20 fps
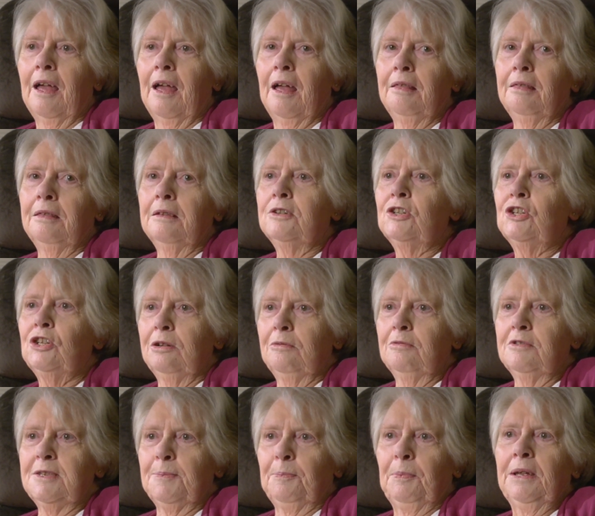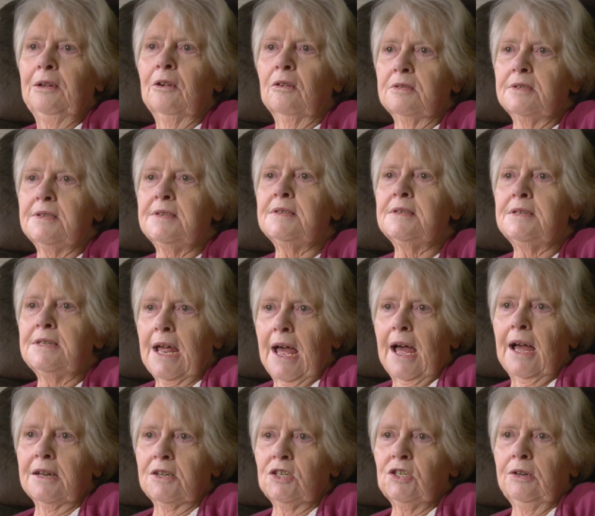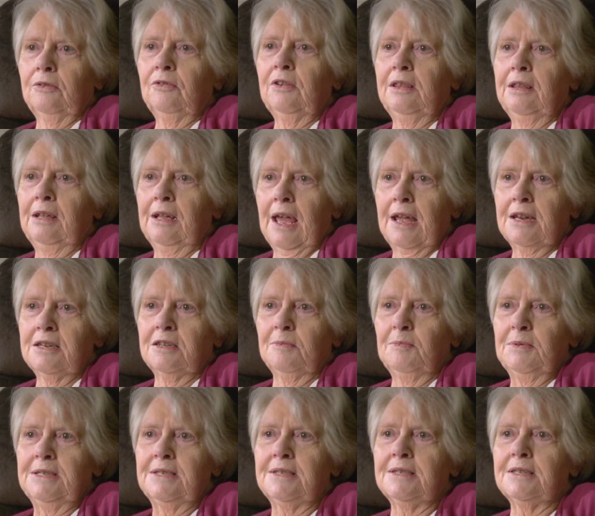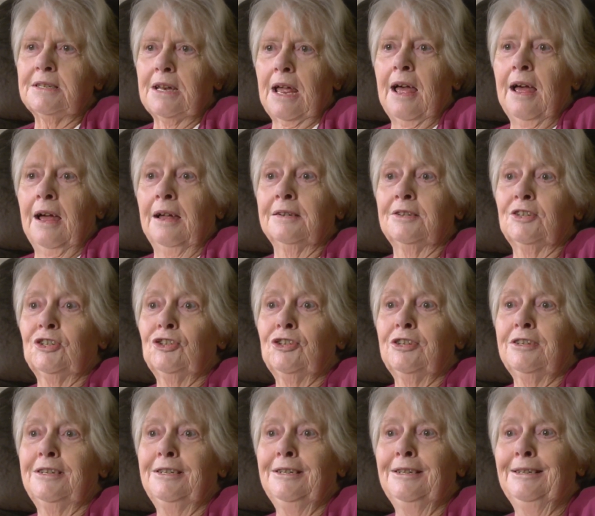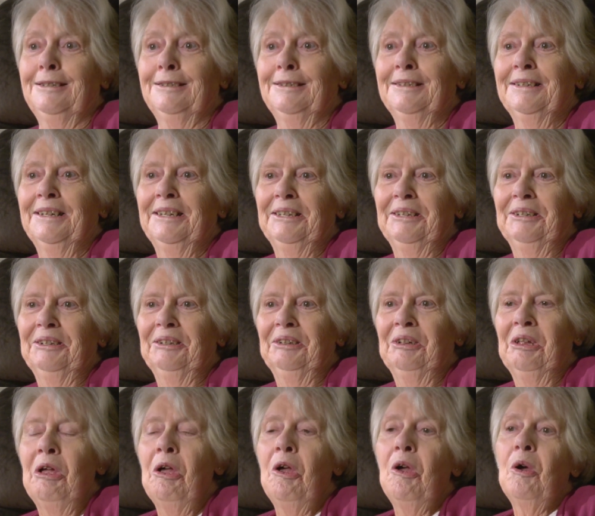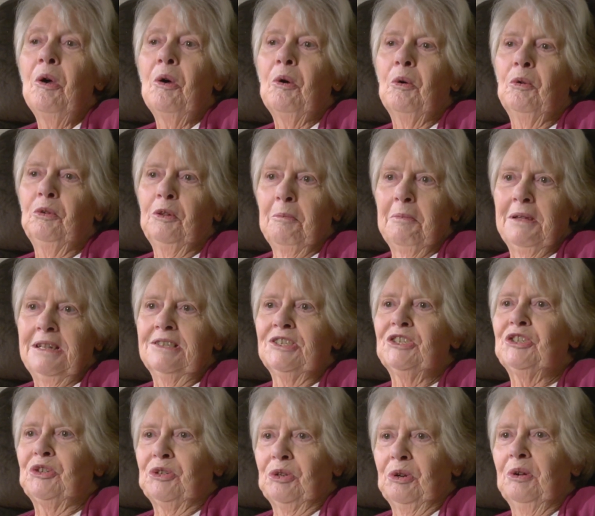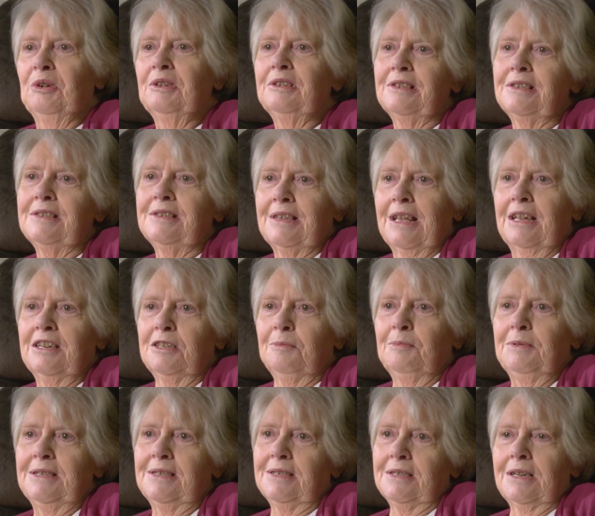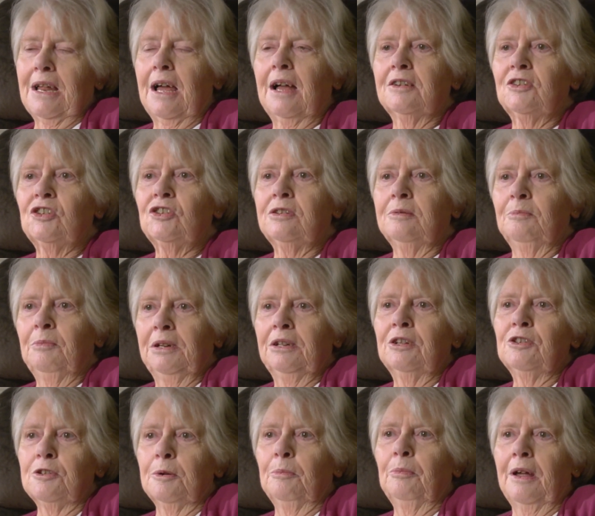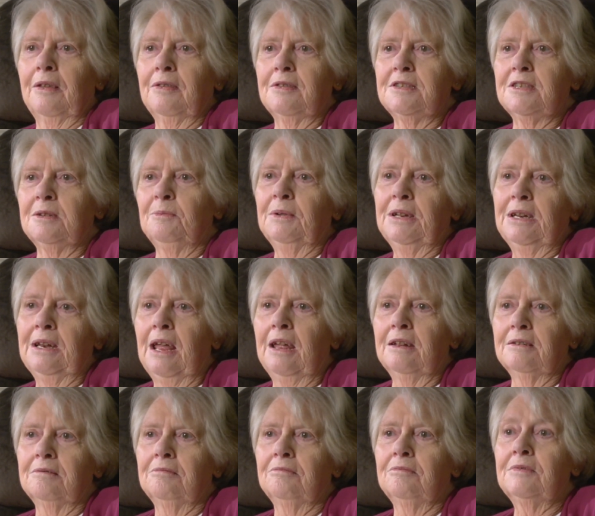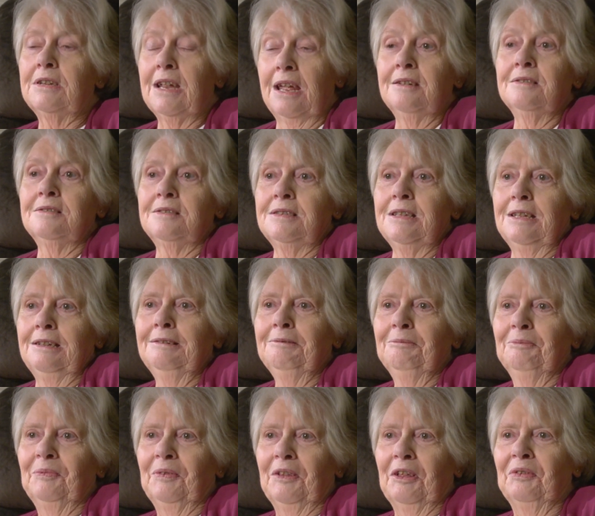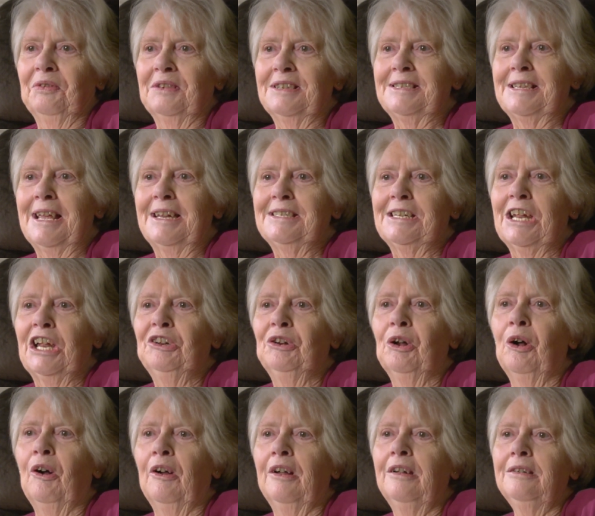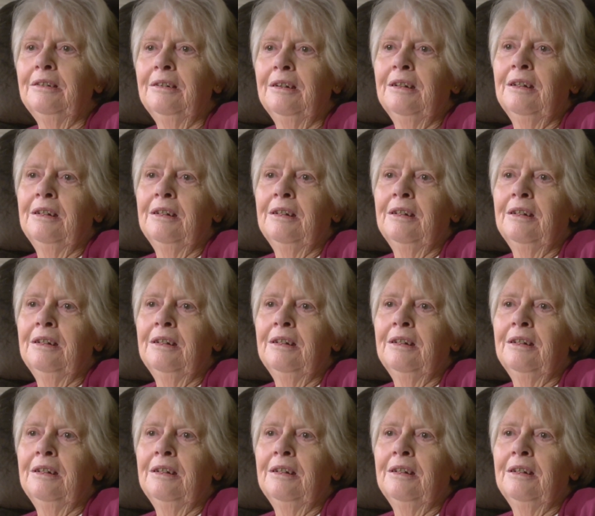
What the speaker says: And then she was big on starch. Everything had to be starched. All the men's shirts had to be starched, and because her brothers had been out dancing on the Saturday night,